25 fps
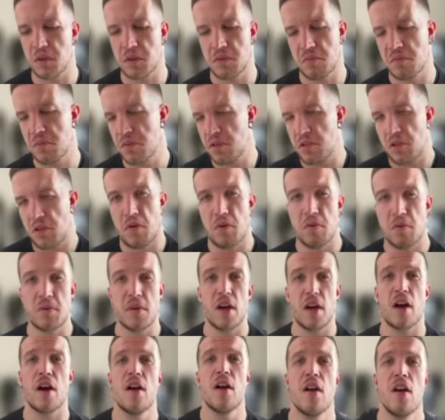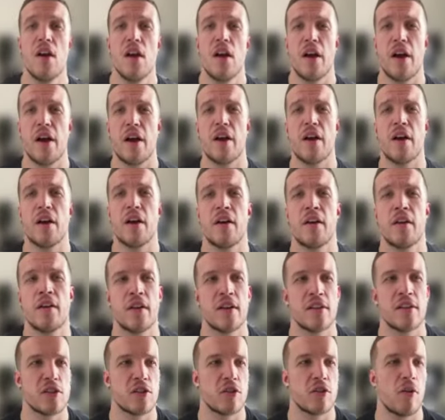so yeah. And
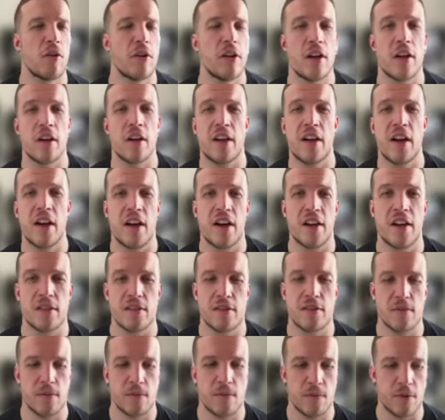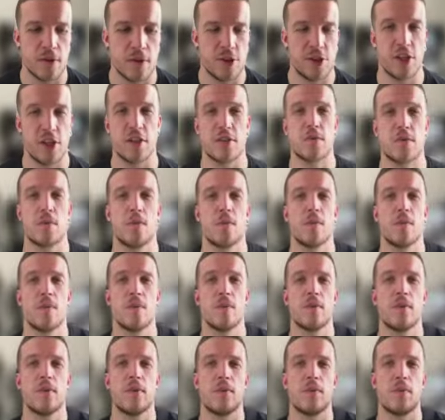Estonian guys were just
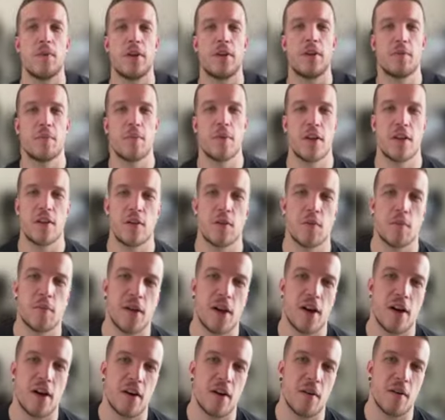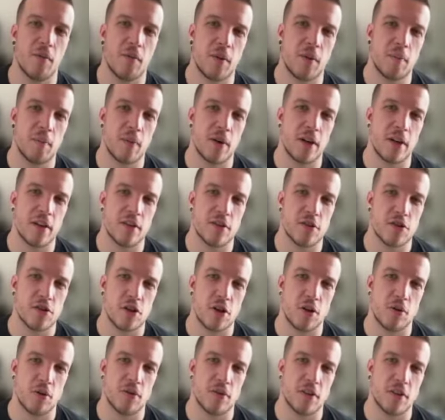with me in Ljubljana. We played the
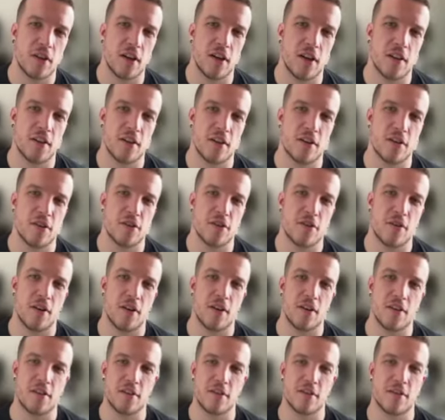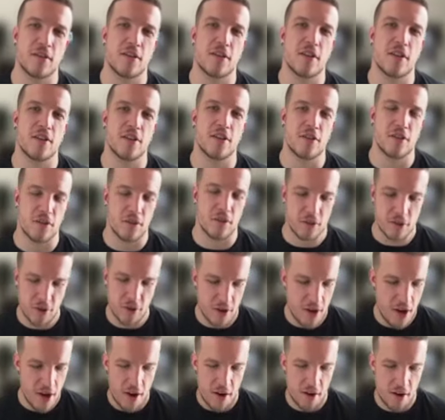show together, so I listened to their songs. So
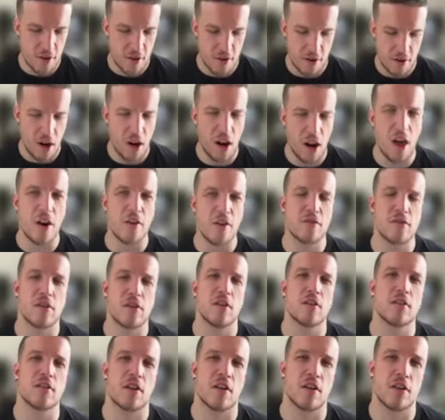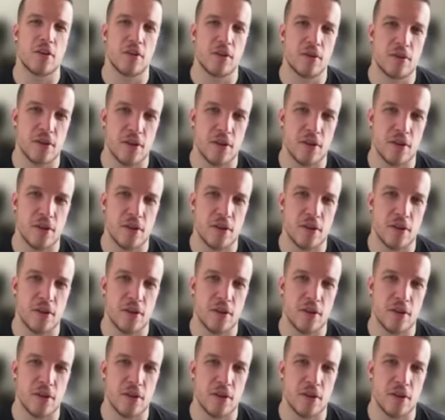yeah, a lot of songs are good